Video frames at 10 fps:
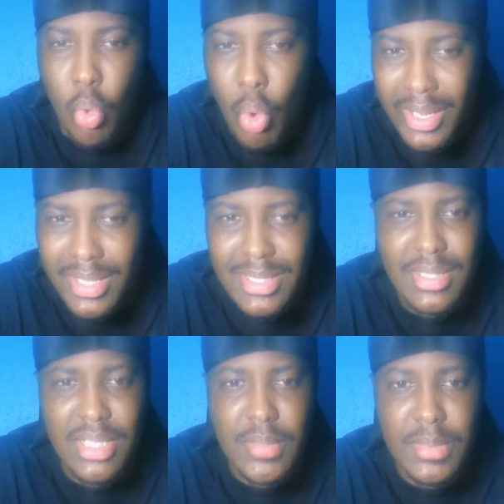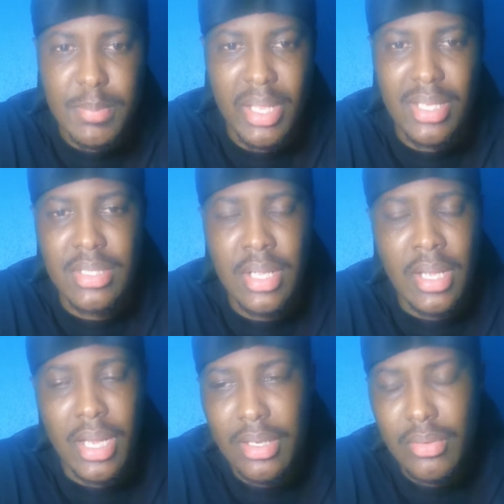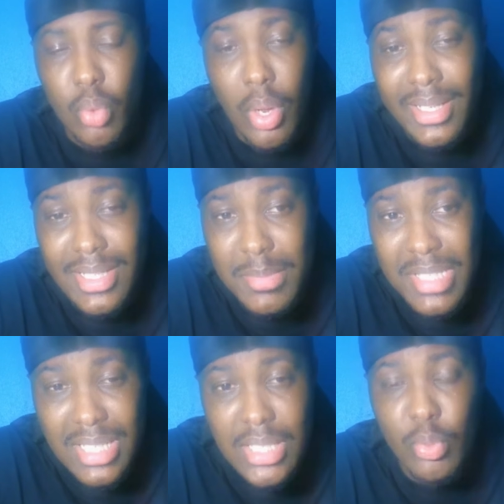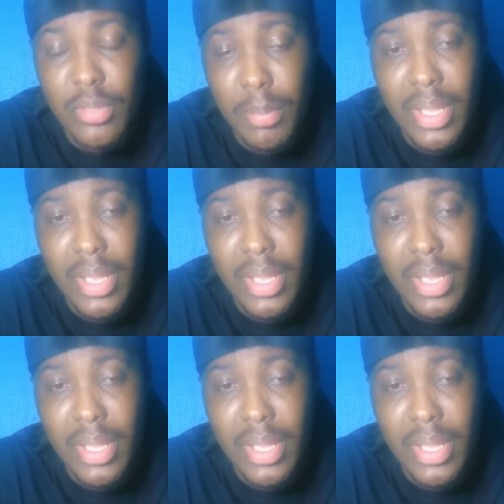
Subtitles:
Quality teams, quality team with